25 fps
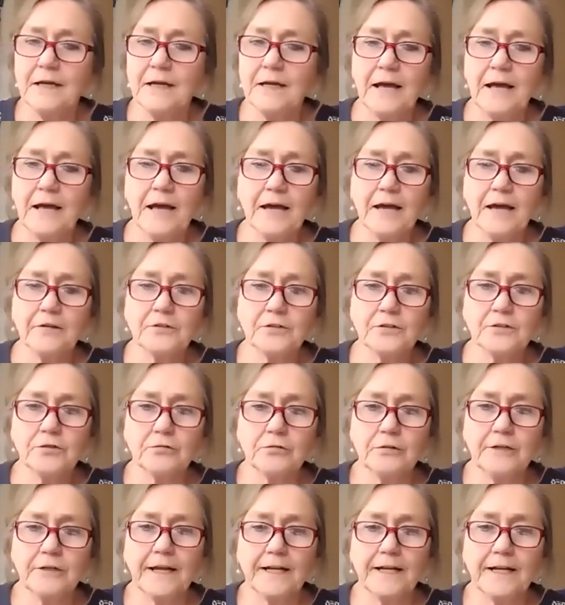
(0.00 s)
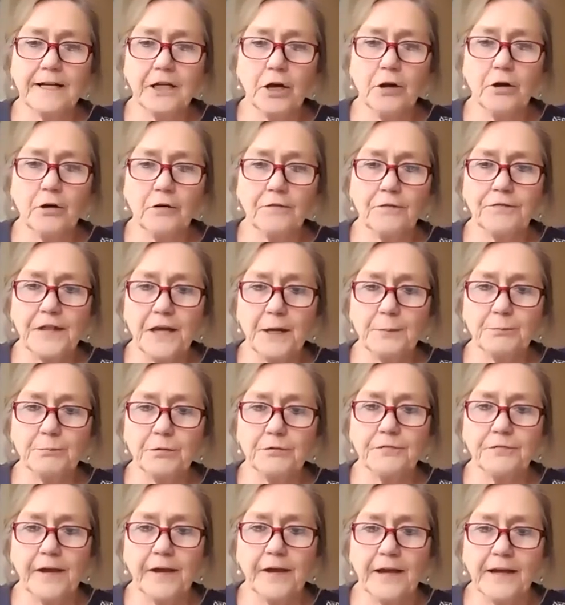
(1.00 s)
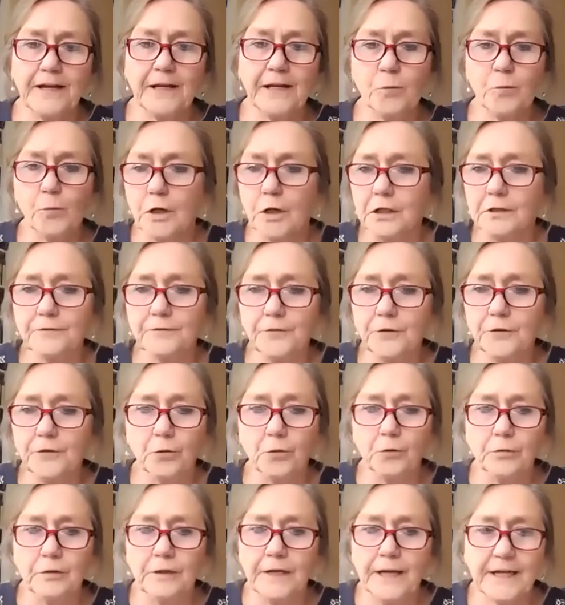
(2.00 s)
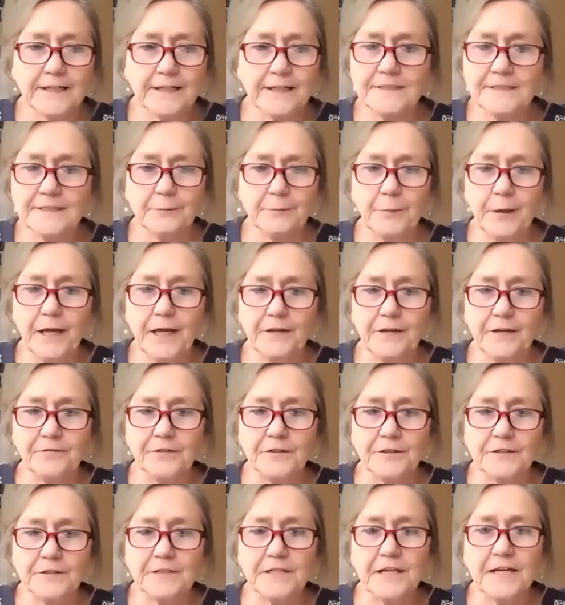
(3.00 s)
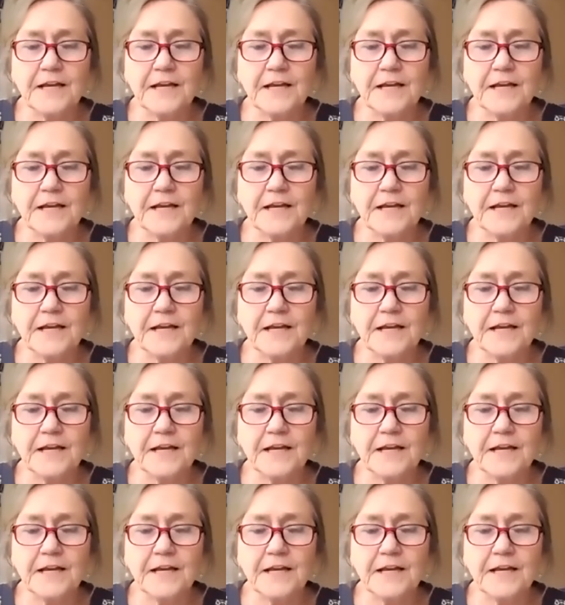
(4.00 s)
how to let go of their prevailing worldview or legacy behaviors,